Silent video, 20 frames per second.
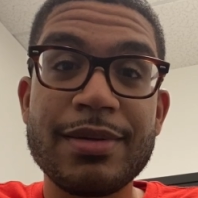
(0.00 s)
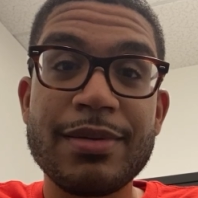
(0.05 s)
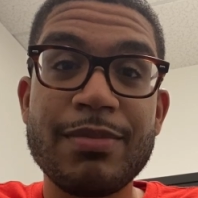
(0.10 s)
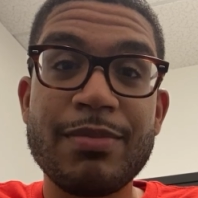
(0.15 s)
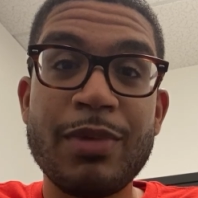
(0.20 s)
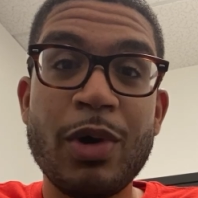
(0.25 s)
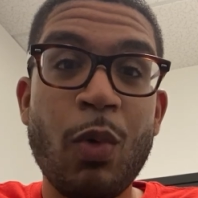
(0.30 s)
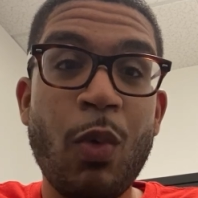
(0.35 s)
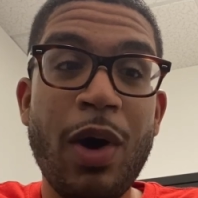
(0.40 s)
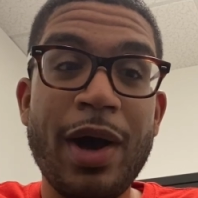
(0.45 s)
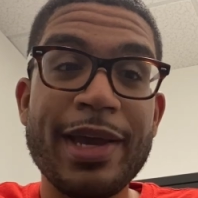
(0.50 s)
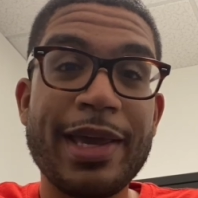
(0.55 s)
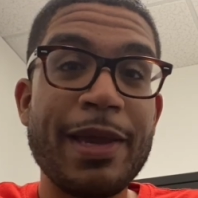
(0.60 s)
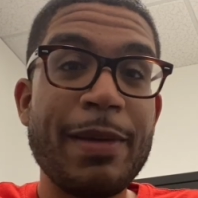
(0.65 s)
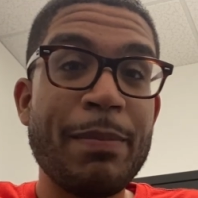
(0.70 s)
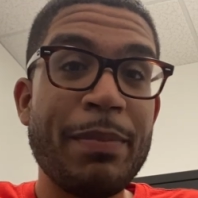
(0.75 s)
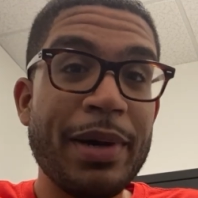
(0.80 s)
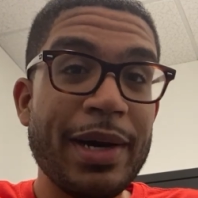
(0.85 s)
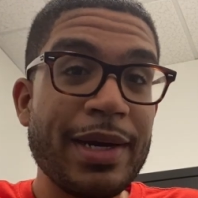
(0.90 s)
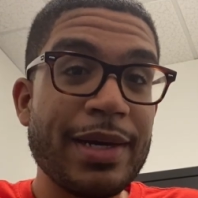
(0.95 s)
Milwaukee
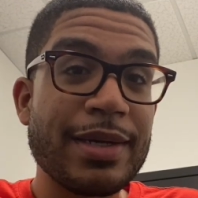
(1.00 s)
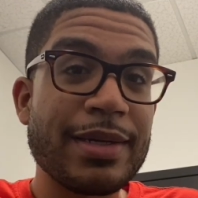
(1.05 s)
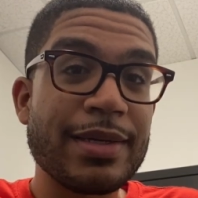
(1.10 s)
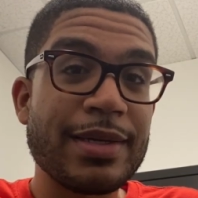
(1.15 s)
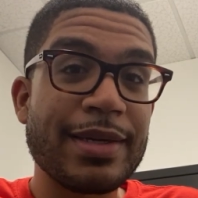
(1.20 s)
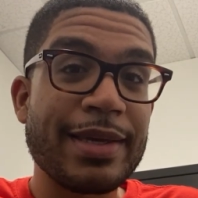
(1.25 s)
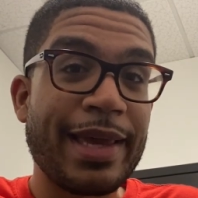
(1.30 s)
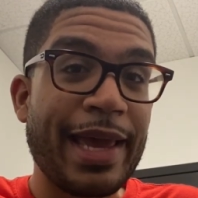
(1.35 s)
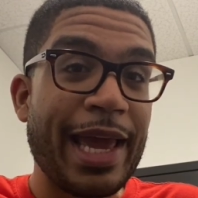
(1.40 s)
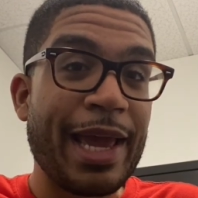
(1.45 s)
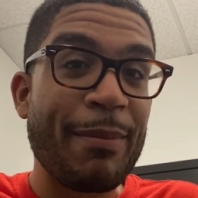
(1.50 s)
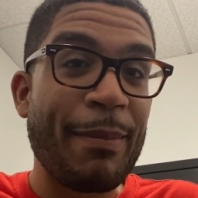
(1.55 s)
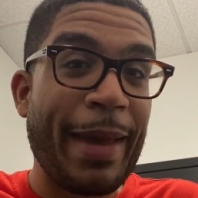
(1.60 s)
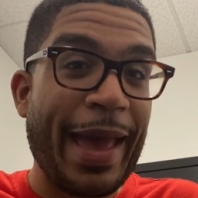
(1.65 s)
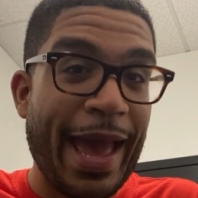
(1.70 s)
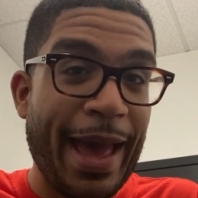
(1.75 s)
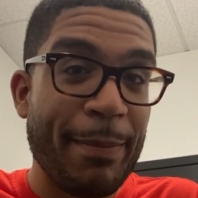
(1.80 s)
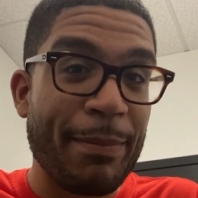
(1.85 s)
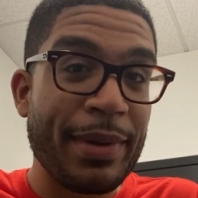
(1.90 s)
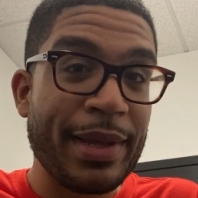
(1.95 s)
Buck game
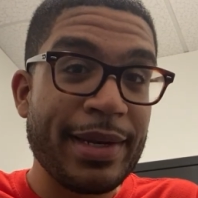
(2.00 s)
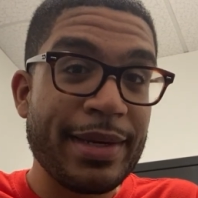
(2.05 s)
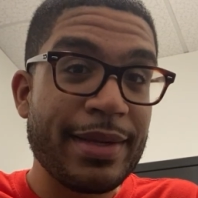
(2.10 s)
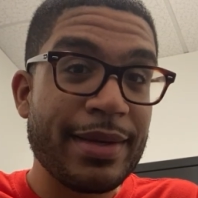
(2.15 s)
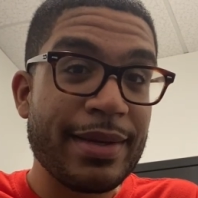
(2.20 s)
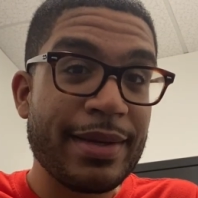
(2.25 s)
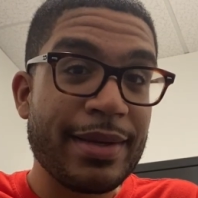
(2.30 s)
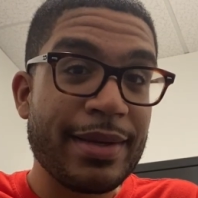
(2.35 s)
happened,